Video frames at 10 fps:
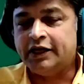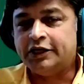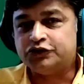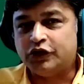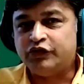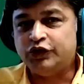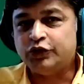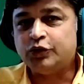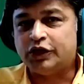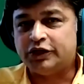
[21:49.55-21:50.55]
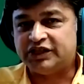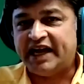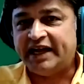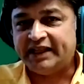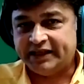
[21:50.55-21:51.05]
So if you are
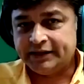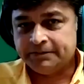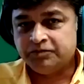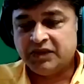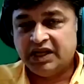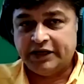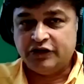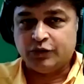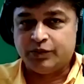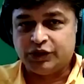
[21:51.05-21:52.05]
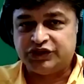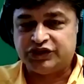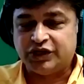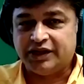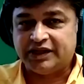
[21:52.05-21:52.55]
tiling and your both
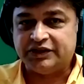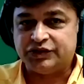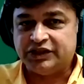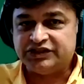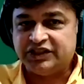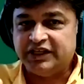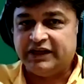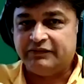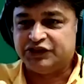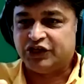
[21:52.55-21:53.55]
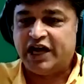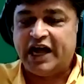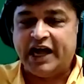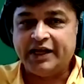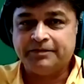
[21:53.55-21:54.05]
salt and sodicity levels are
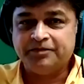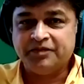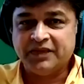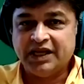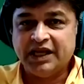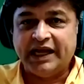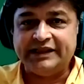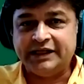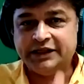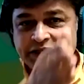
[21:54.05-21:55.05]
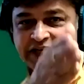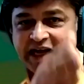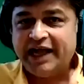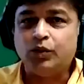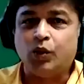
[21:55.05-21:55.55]
high, and then in the
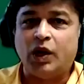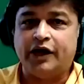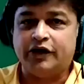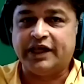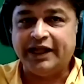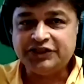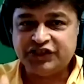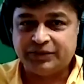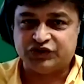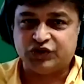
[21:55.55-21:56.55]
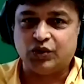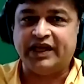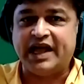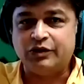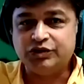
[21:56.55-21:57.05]
tile water, calcium is going
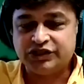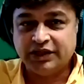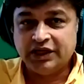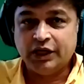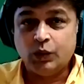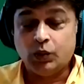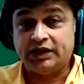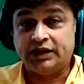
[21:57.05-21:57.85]
out, well,